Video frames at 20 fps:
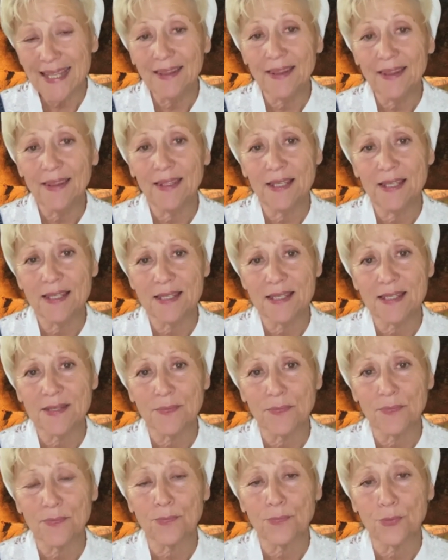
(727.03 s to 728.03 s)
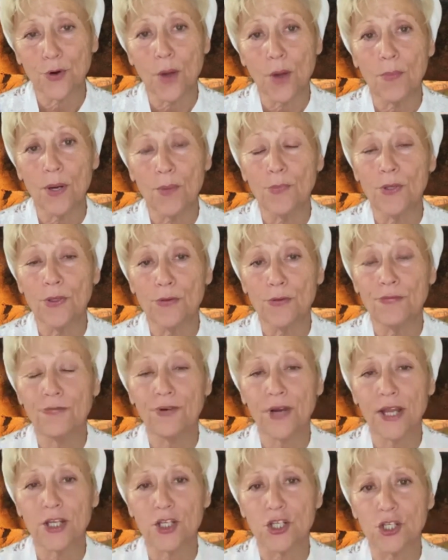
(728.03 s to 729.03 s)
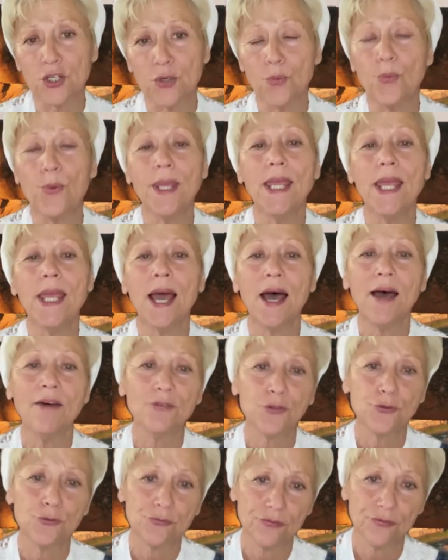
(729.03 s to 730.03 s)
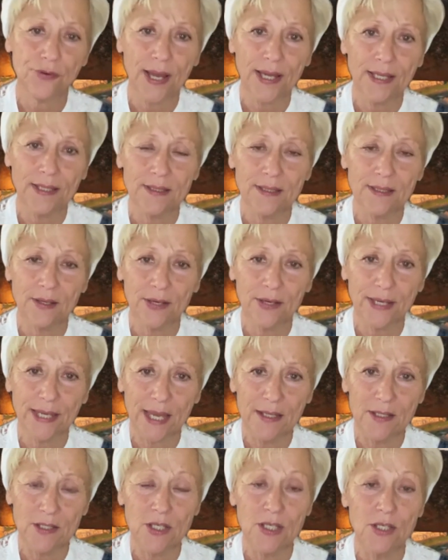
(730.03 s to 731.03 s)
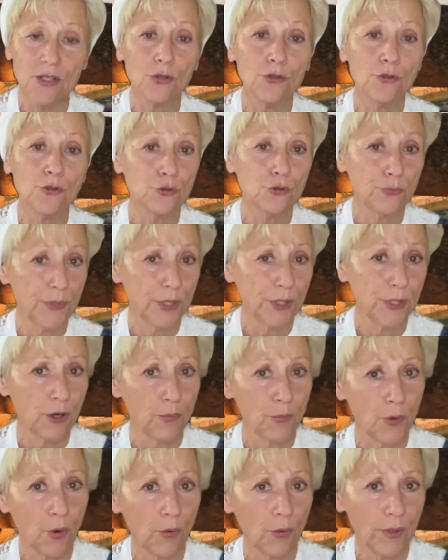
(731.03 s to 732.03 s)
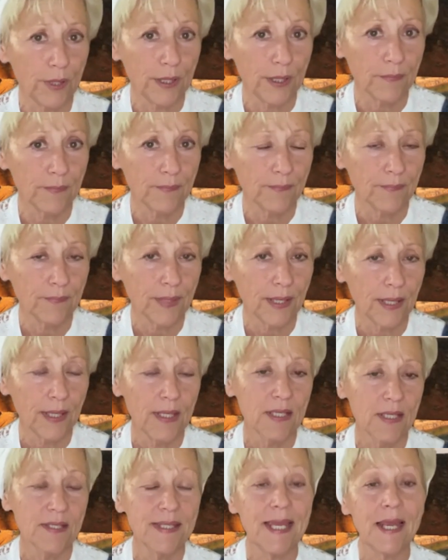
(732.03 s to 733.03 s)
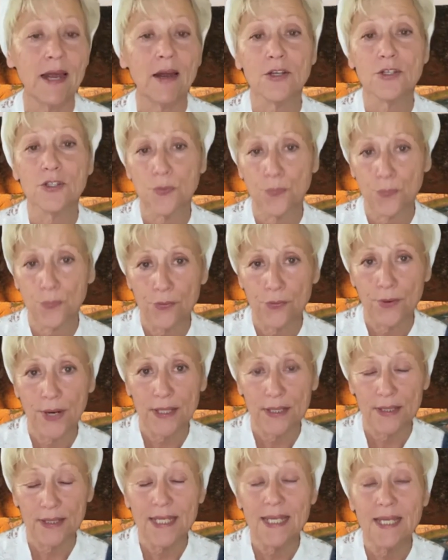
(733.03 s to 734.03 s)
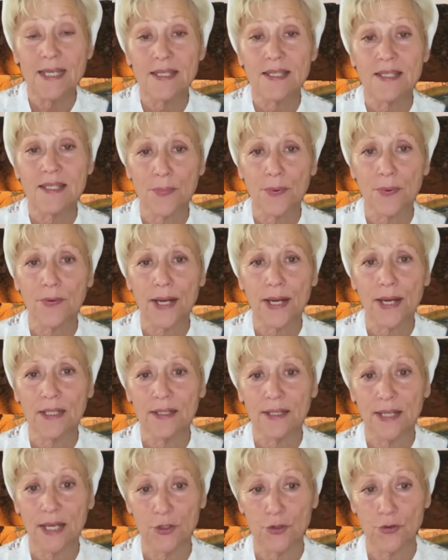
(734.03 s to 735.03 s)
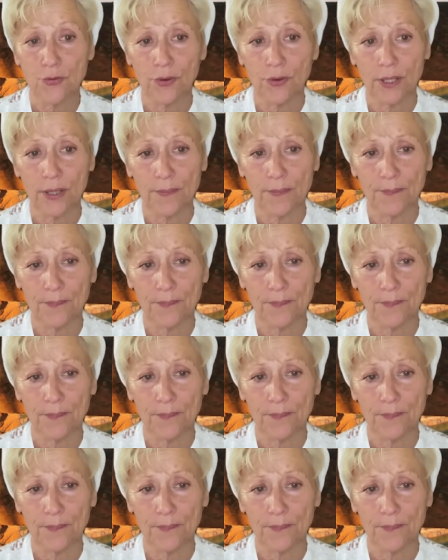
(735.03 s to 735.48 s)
this problem with the flesh. We have to fight against in order to become holy. They are separated. He is separated naturally.